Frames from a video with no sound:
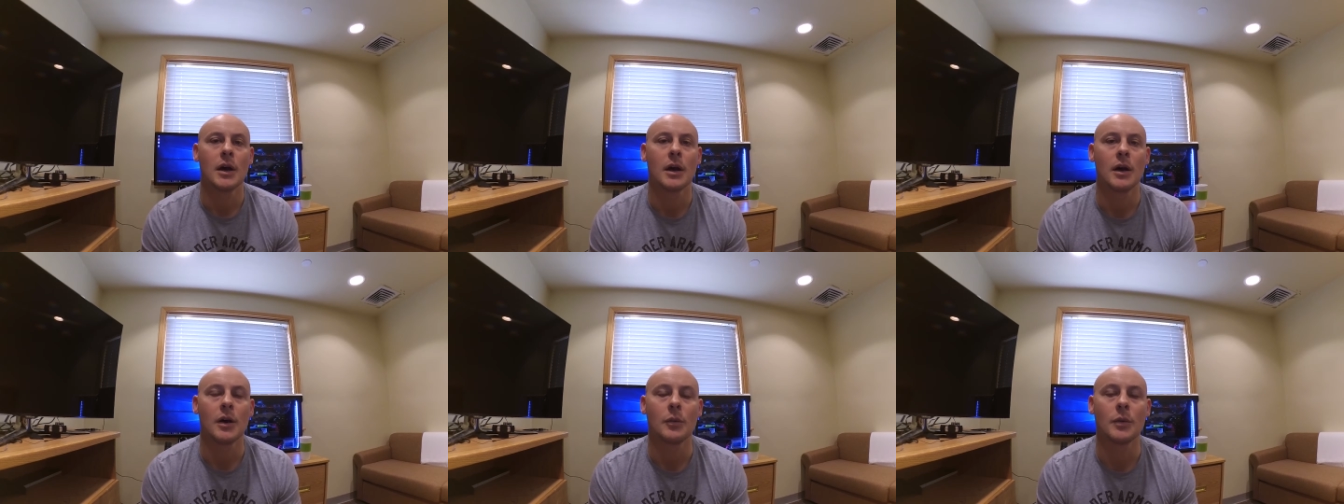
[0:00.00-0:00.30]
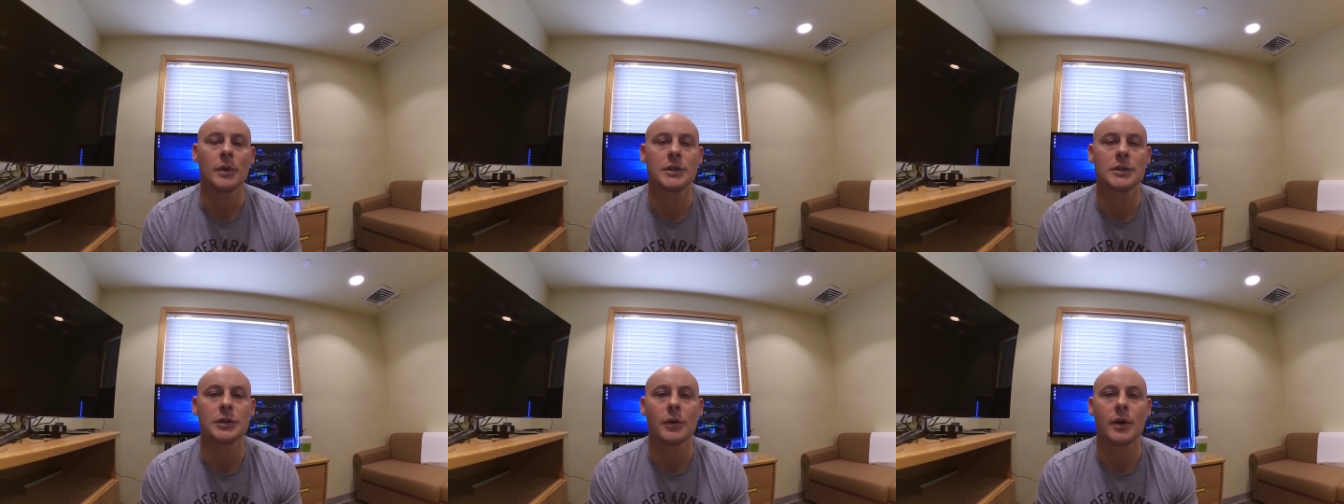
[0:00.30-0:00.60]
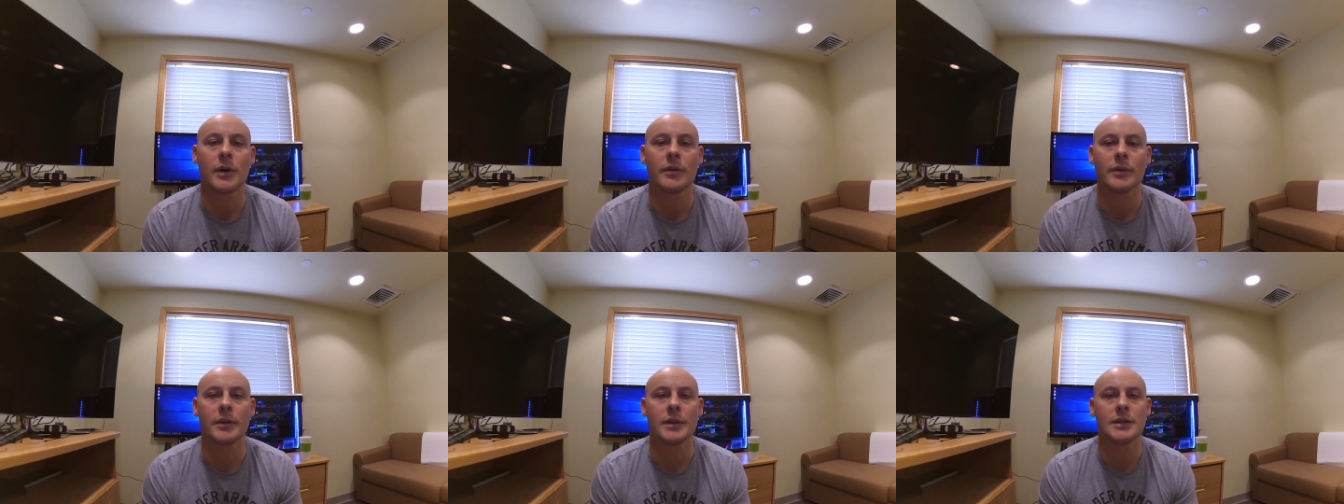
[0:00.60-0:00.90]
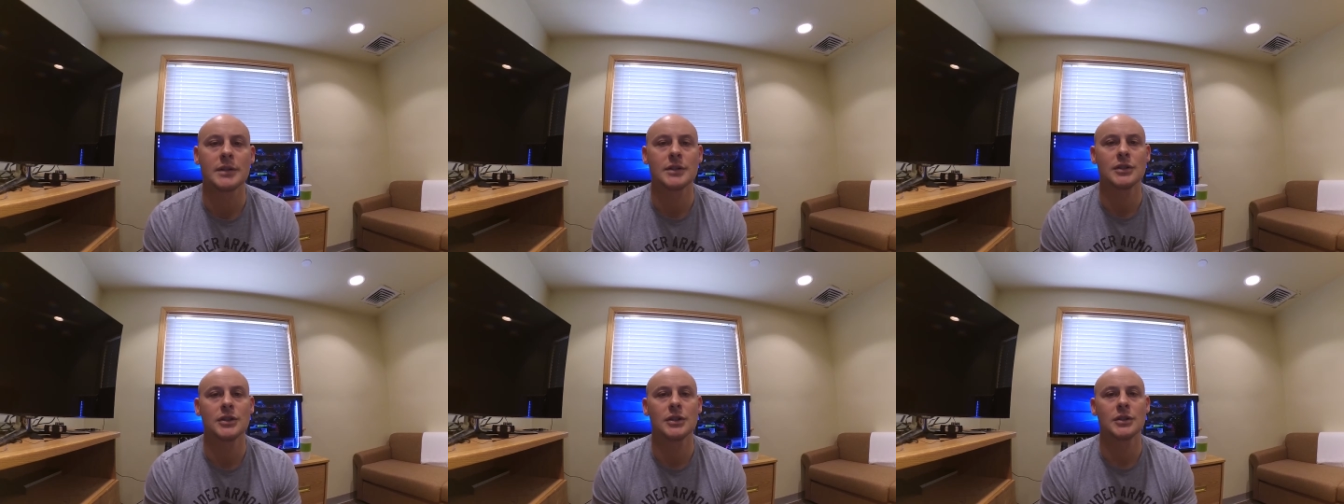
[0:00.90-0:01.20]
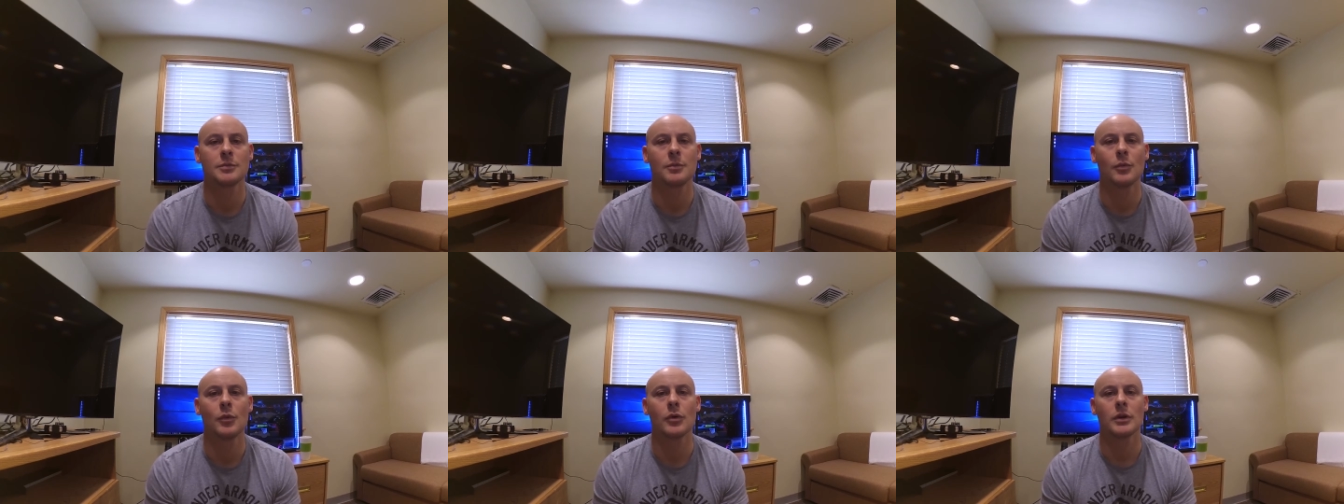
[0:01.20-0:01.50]
uh, whatsoever. This is
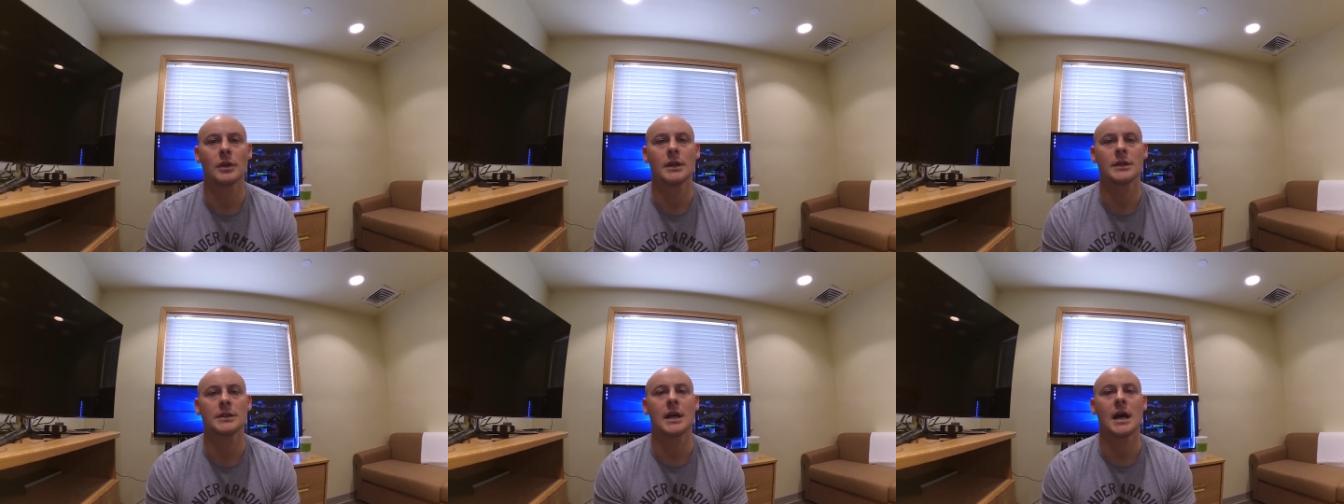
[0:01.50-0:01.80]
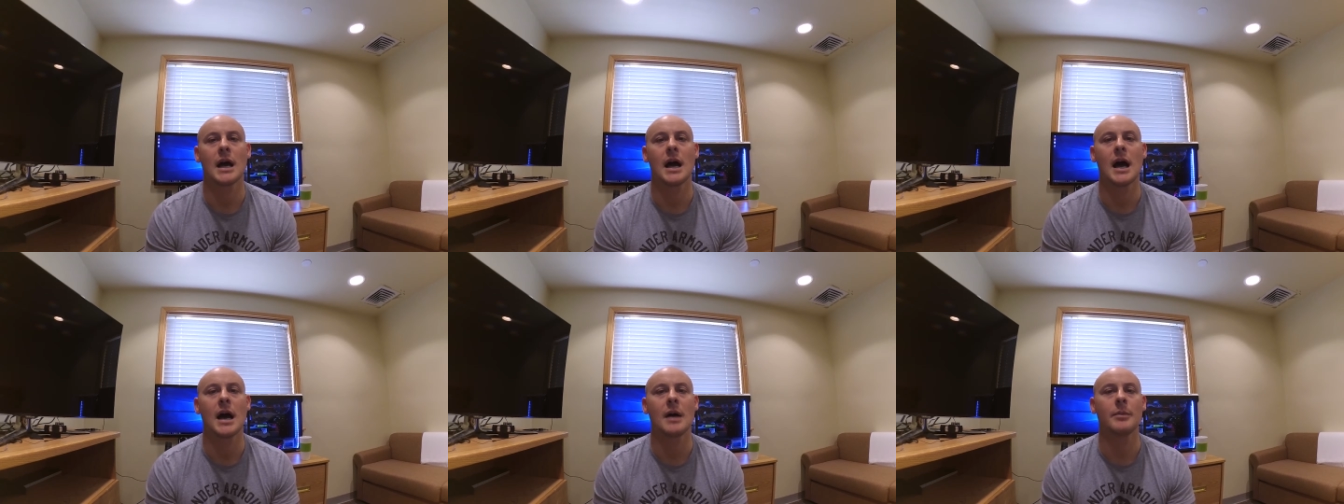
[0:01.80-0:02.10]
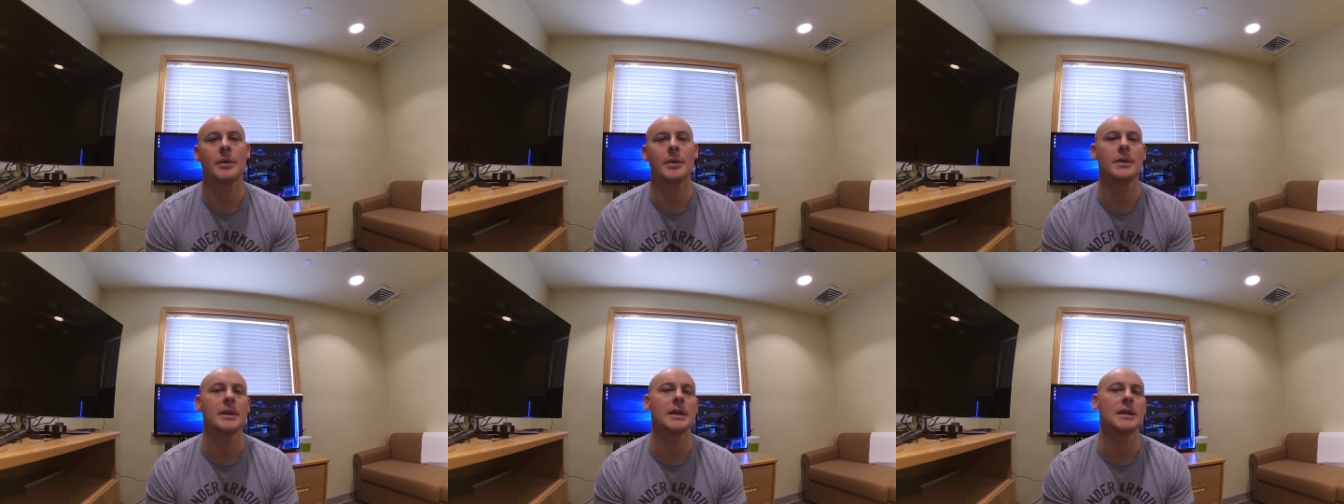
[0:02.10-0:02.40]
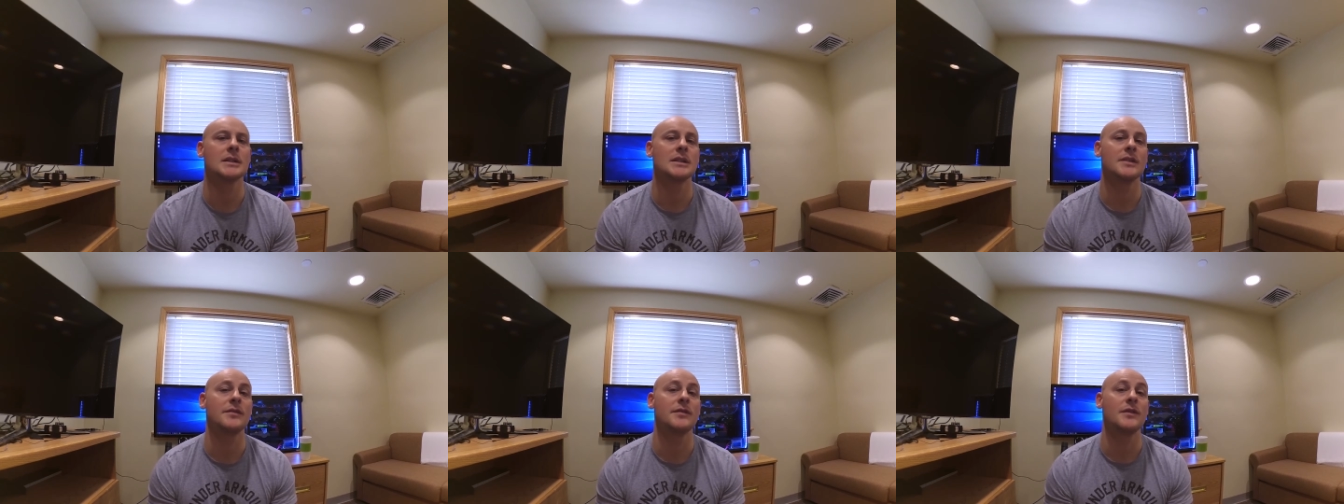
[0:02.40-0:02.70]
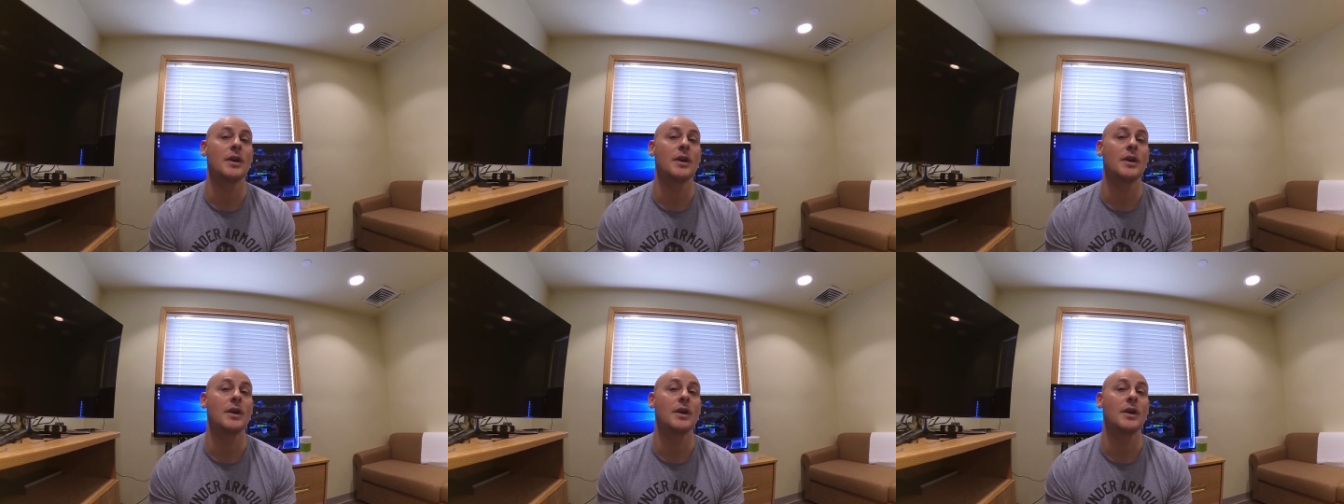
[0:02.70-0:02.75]
just more or less a hobby because if